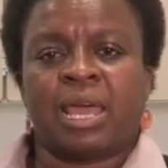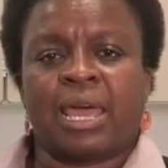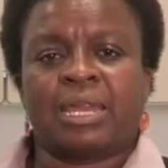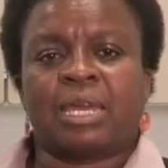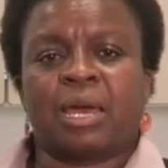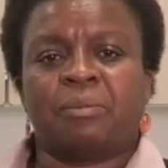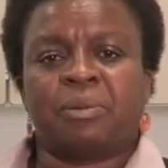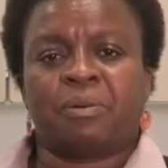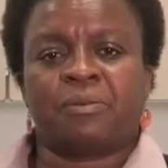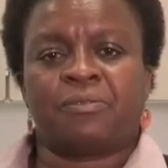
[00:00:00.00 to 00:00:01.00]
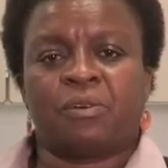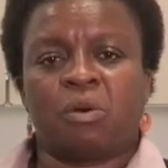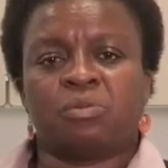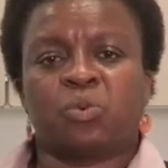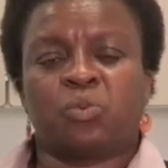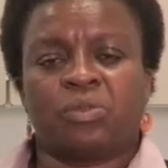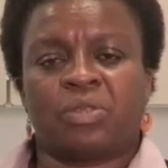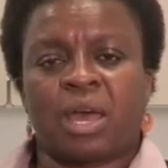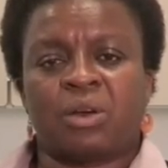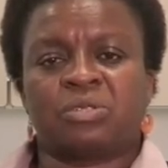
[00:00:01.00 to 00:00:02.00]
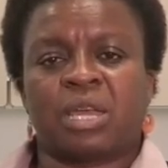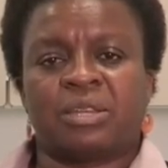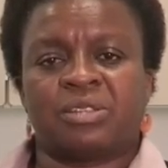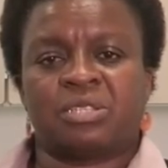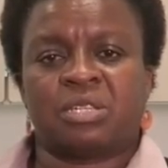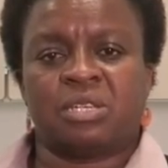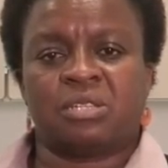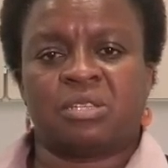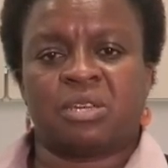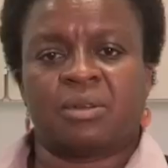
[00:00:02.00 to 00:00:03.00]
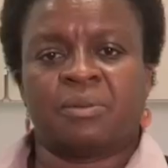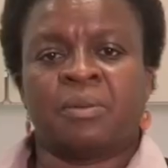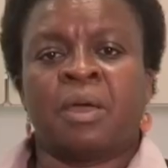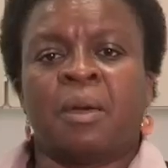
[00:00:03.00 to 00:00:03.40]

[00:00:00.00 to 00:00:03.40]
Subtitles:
and can be performed without anesthesia